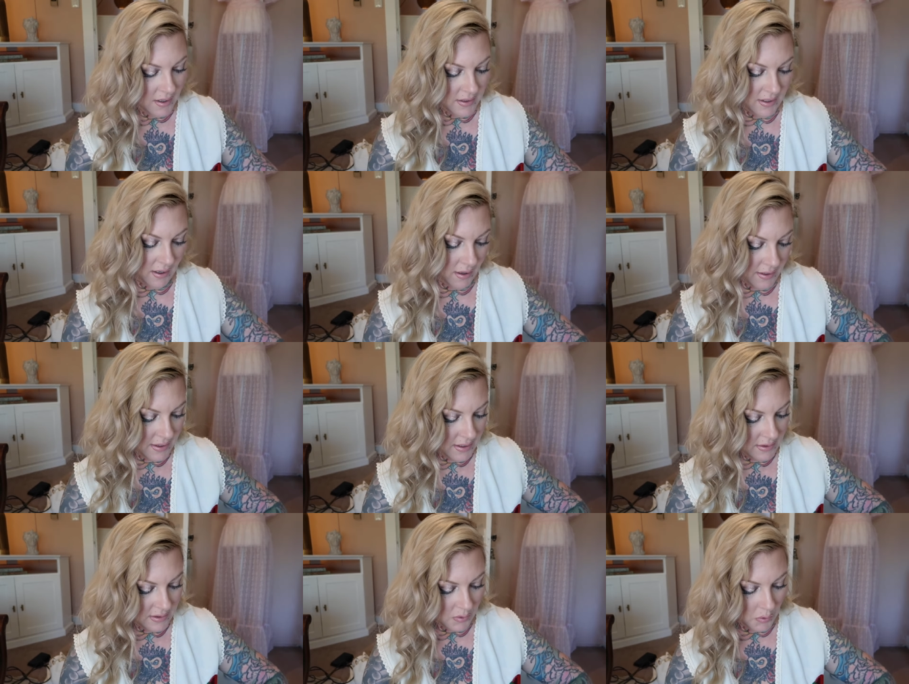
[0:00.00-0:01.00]
Yeah, I
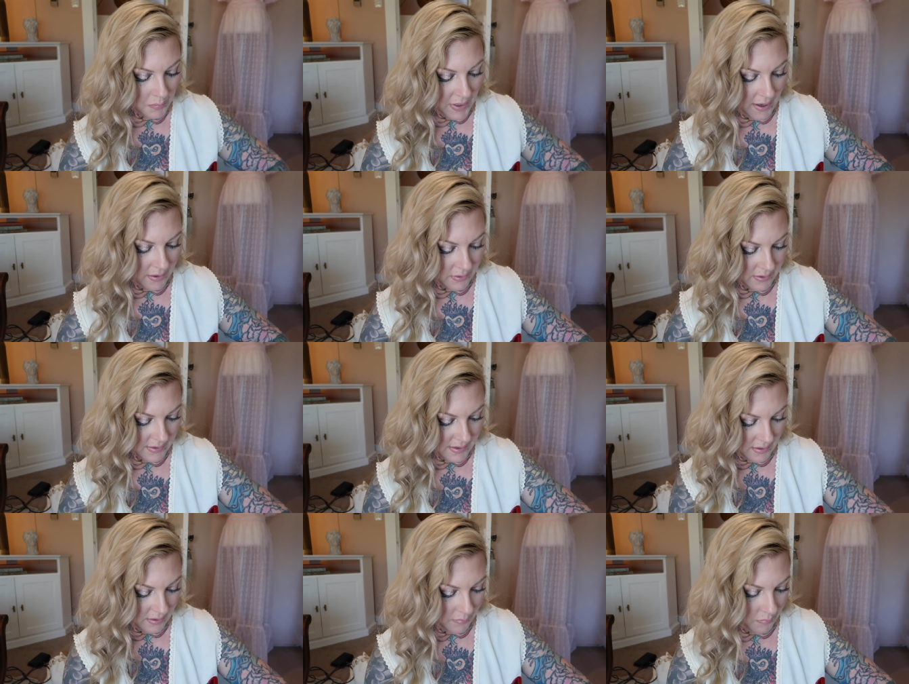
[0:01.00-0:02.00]
think these old patterns,
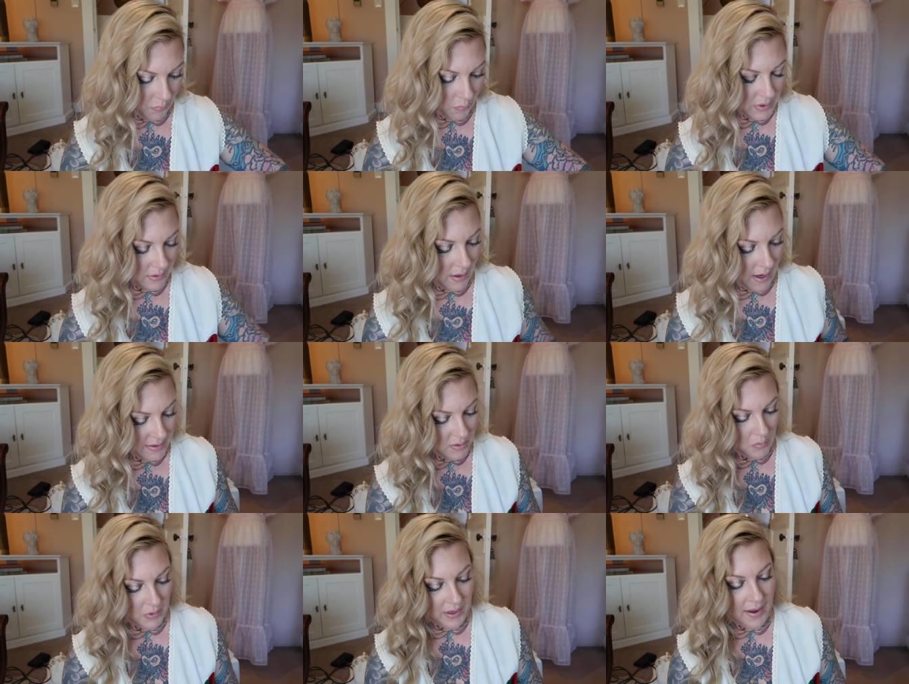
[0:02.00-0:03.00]
um, we, I
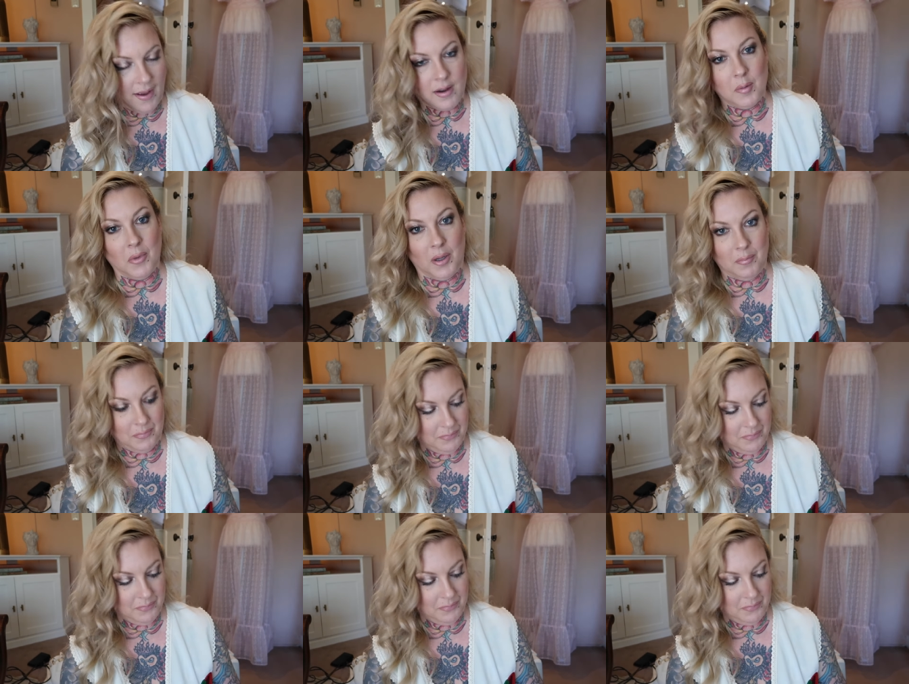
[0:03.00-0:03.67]
don't want to hack them up.